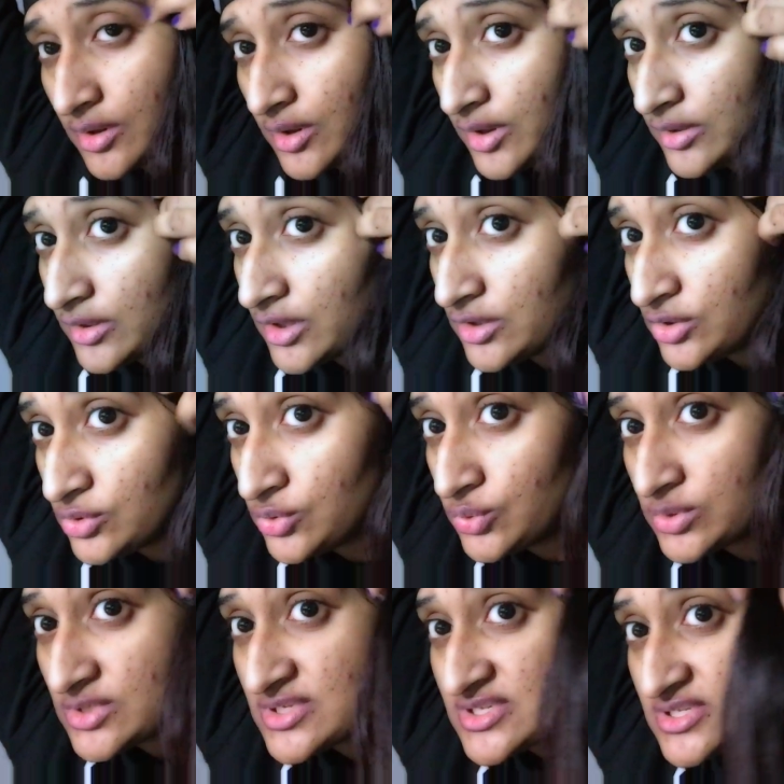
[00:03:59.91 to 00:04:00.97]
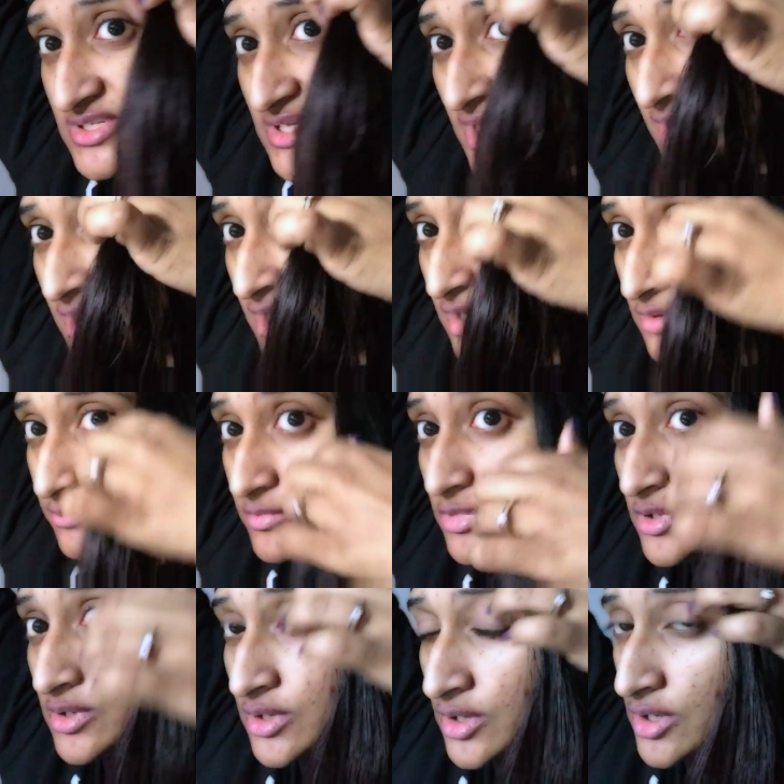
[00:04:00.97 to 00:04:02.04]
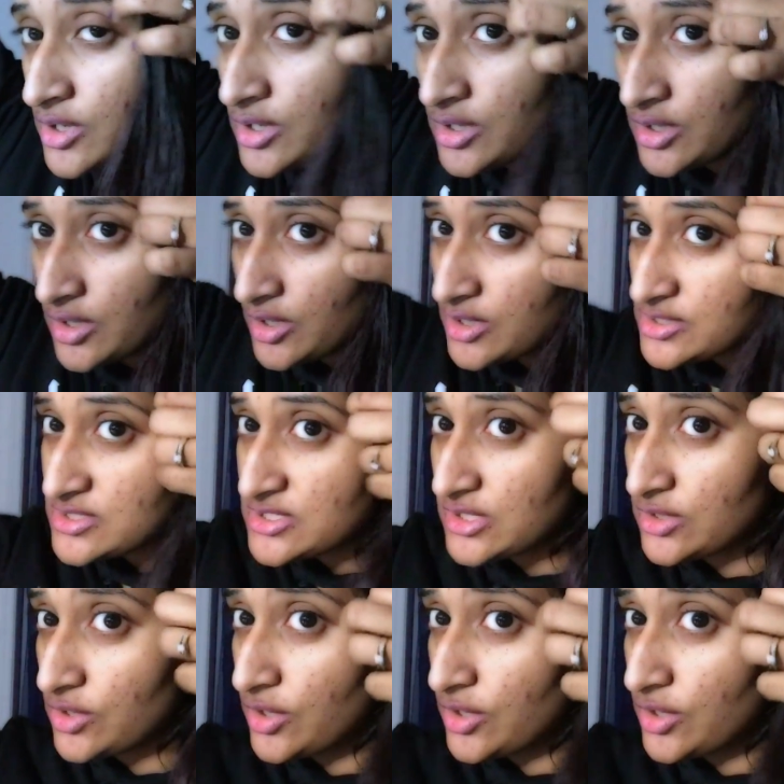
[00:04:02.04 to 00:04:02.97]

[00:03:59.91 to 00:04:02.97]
And then you do the same until